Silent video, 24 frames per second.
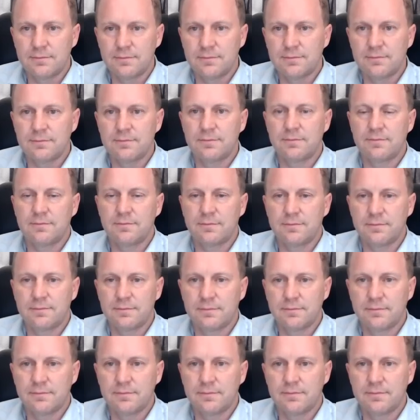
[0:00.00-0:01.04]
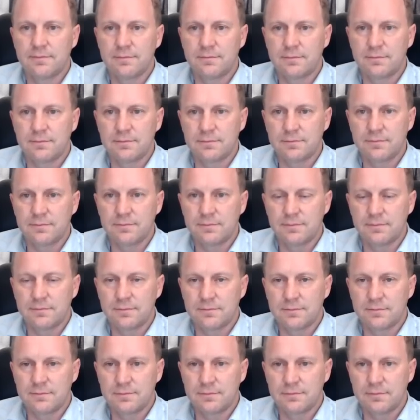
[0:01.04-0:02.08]

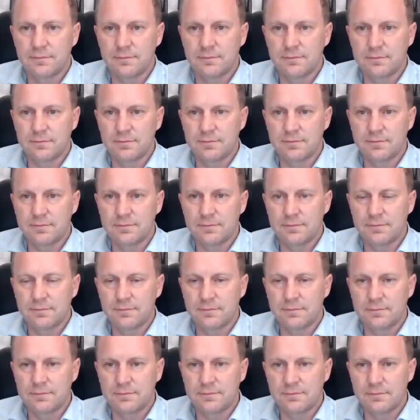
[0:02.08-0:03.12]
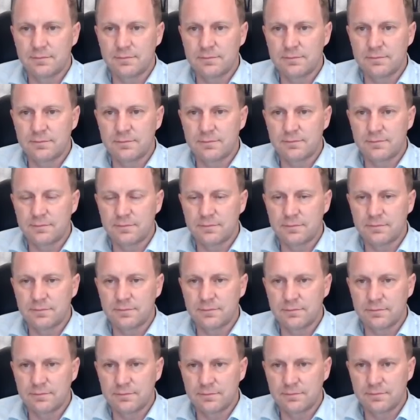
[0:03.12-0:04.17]

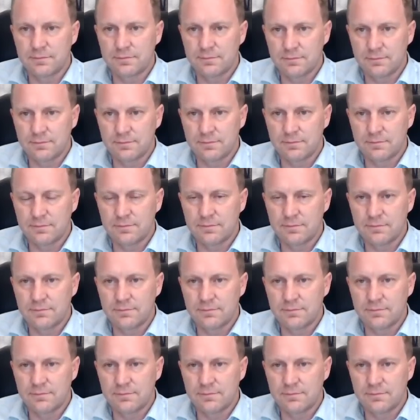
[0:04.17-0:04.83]
The person shown says nothing.